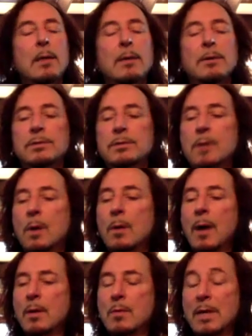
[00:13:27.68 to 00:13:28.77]
So I
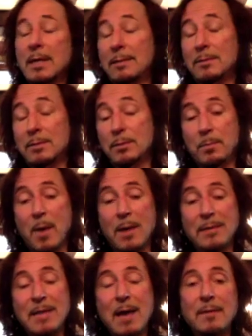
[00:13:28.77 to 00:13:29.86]
don't want to get too bogged
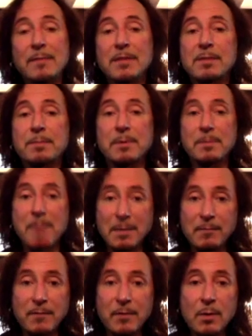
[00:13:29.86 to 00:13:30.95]
down in this, but to make a
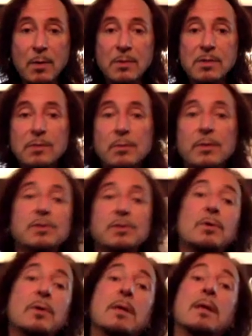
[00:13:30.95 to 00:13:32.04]
very long story
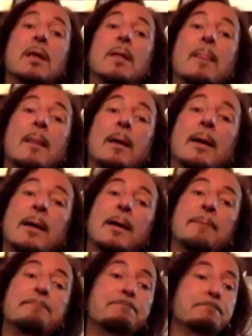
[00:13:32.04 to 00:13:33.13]
short,
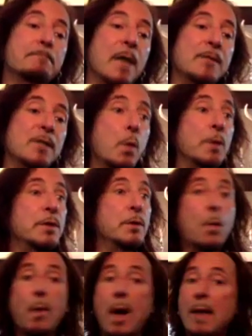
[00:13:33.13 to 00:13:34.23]
I said, well, you
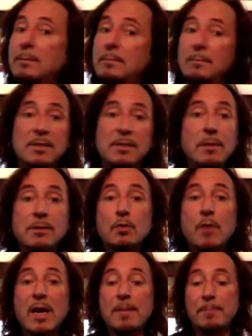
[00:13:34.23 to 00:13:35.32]
know what? Sounds
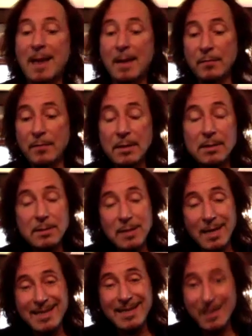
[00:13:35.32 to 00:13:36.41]
great, but I don't think
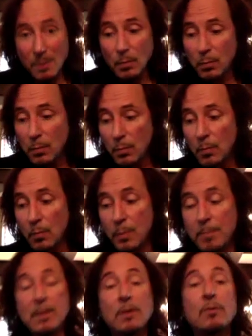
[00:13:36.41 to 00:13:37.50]
Taikedo would
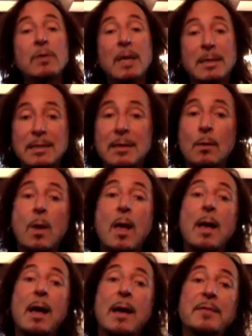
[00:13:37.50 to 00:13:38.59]
be a good idea.
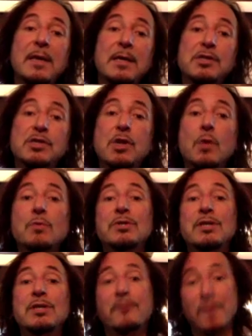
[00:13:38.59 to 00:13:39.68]
I think it's so
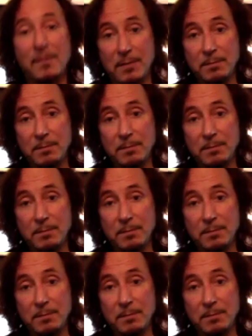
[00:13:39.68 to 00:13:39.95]
different.